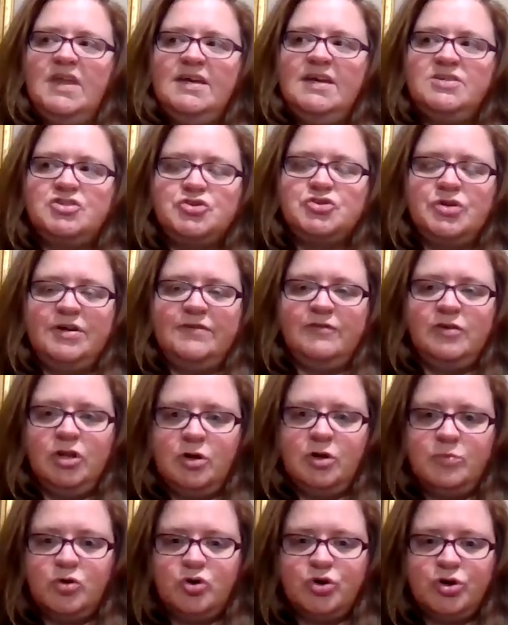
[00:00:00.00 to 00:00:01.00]
History of
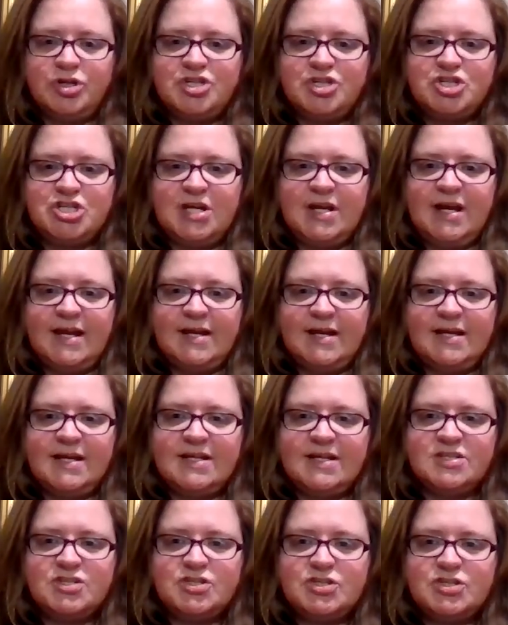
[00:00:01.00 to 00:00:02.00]
Global
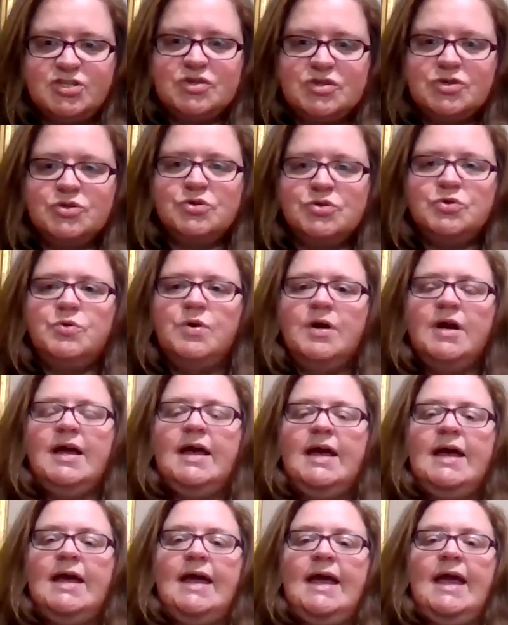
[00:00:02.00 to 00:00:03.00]
Christianities 2
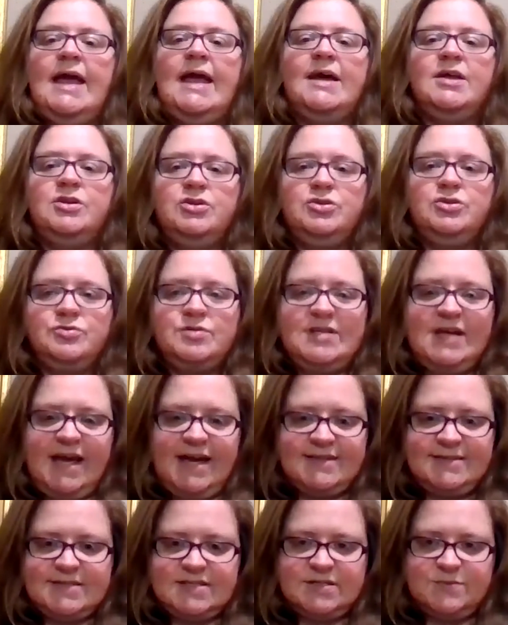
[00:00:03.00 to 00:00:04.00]
and New
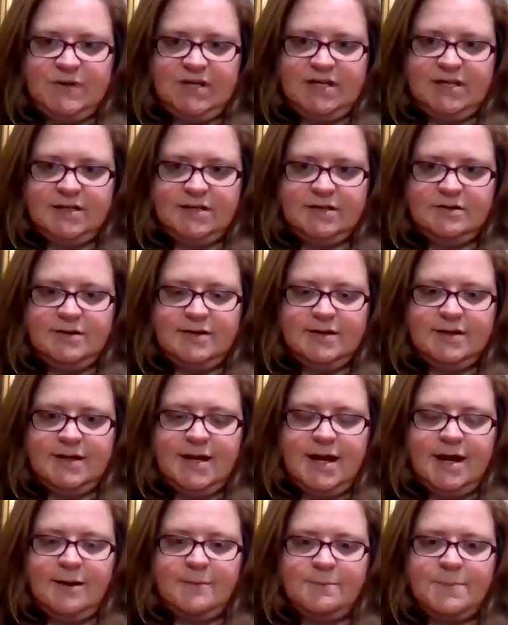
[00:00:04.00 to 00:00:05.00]
Testament
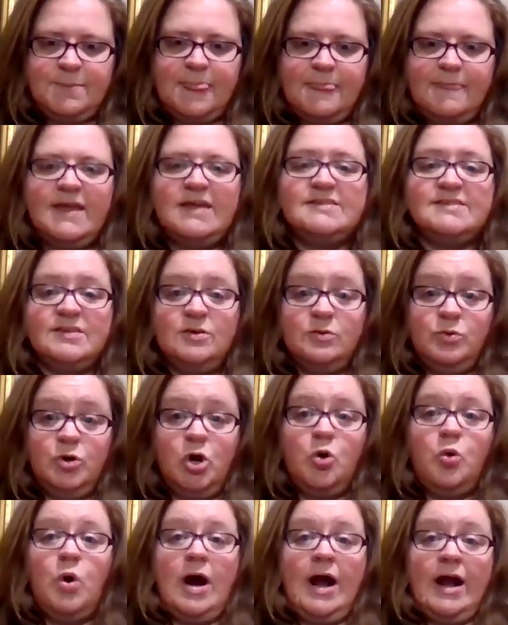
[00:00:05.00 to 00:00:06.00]
is a
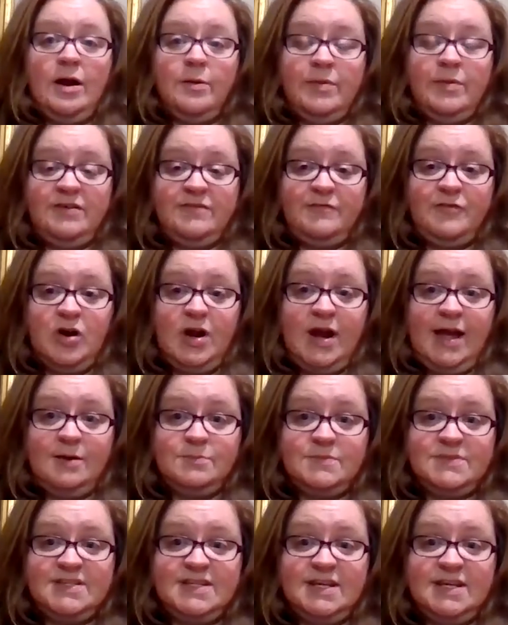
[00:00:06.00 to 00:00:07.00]
requirement for
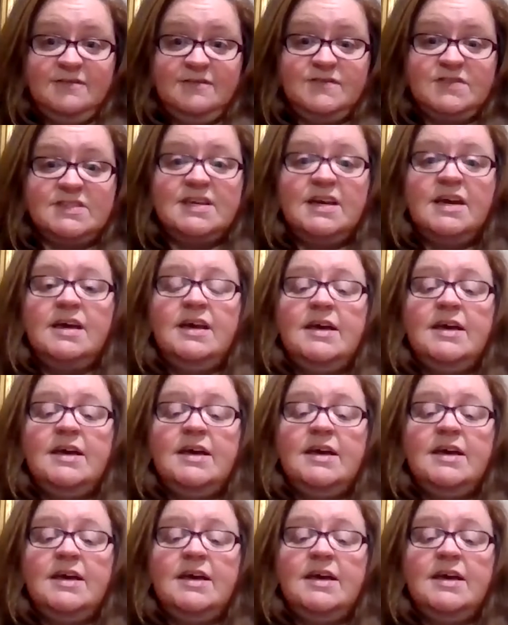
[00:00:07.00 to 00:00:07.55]
MDivs.